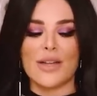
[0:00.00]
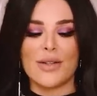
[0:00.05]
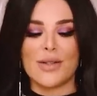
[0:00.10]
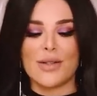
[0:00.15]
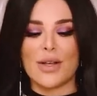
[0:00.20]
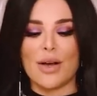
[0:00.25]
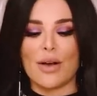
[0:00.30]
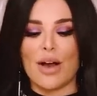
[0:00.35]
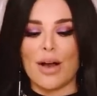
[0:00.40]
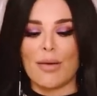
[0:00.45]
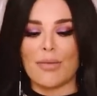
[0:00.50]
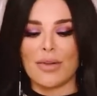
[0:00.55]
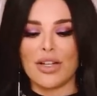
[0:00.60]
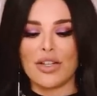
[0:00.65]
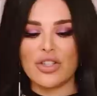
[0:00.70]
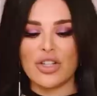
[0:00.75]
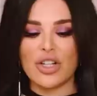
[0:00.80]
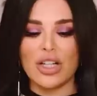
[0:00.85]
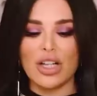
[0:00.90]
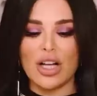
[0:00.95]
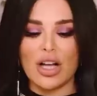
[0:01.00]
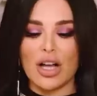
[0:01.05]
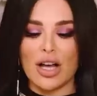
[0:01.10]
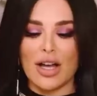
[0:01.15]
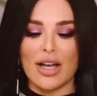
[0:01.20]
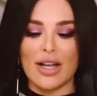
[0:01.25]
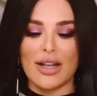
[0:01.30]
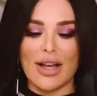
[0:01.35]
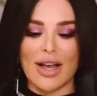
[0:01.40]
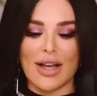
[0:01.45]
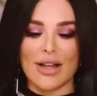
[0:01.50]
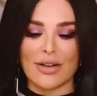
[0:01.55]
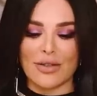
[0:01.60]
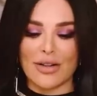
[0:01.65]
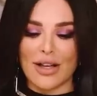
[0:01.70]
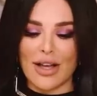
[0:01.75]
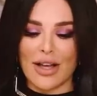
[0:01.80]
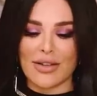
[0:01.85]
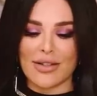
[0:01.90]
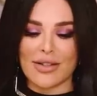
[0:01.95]
So I'm gonna turn it on. I don't
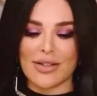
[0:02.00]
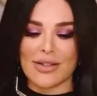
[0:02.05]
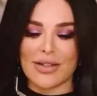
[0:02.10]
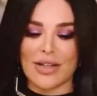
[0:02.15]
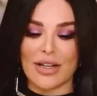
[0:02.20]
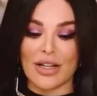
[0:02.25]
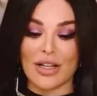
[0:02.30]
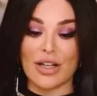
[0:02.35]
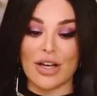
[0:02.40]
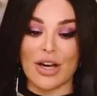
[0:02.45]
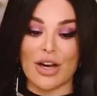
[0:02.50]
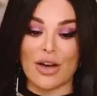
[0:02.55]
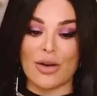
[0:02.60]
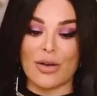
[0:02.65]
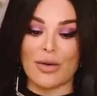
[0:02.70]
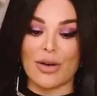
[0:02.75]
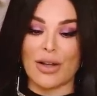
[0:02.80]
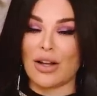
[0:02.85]
know how this is gonna go.